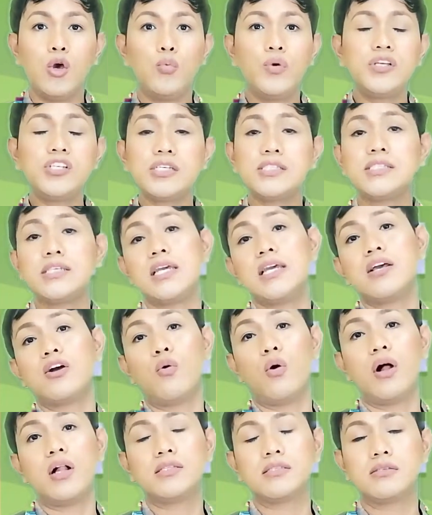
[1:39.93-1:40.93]
which is
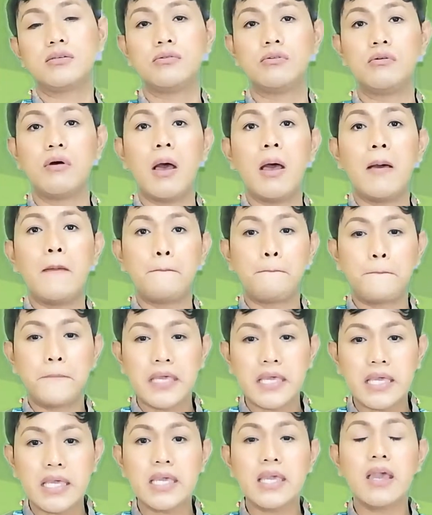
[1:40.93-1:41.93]
equal to
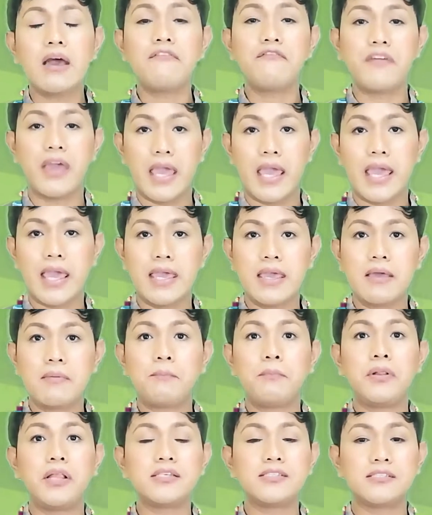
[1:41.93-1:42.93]
P of A
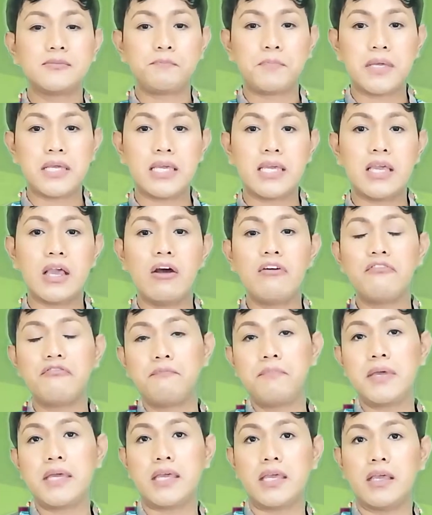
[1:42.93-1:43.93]
plus P
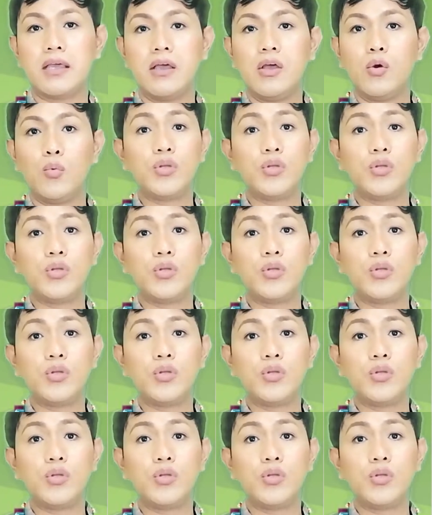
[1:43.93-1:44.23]
of B,